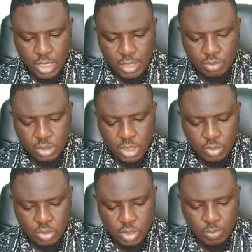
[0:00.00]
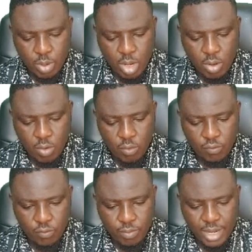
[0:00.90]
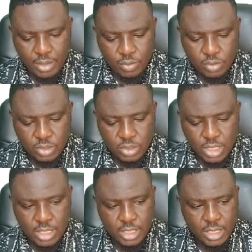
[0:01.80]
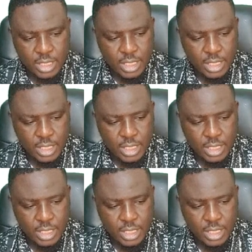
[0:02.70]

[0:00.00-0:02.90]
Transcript: times 10 raised to the power of minus 3.